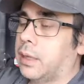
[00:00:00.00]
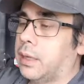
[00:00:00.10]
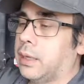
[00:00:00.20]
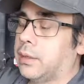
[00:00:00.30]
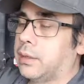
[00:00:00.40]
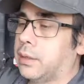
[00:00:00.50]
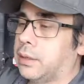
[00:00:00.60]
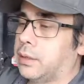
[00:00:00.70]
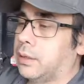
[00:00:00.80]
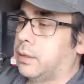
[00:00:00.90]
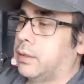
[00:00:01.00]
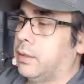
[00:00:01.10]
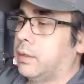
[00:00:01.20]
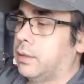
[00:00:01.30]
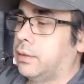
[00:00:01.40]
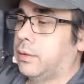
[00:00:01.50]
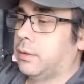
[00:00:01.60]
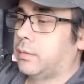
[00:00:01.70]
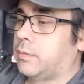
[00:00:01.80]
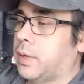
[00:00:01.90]
and you can
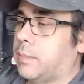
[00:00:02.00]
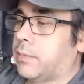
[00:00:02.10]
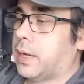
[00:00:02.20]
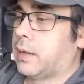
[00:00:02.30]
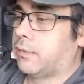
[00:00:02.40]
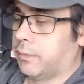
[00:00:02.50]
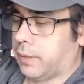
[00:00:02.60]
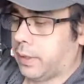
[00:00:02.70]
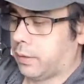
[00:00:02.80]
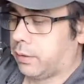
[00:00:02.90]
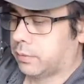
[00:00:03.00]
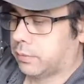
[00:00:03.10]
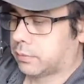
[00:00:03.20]
pop them out from there.